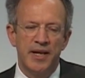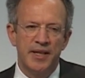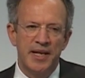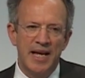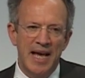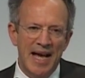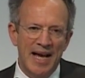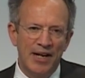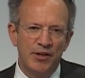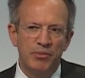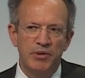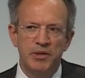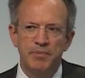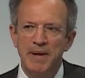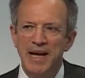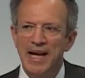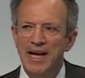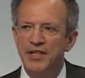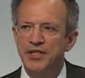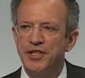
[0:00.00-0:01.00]
The act was
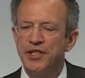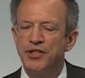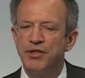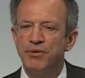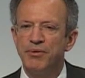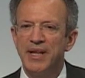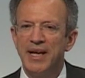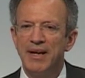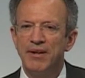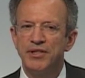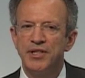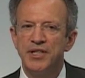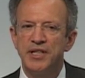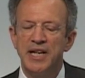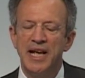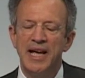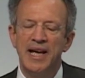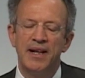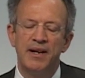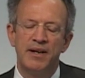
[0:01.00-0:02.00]
passed in
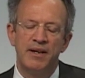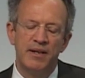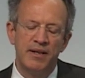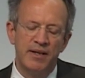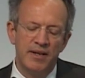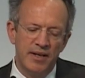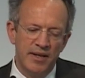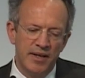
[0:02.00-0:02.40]
2010.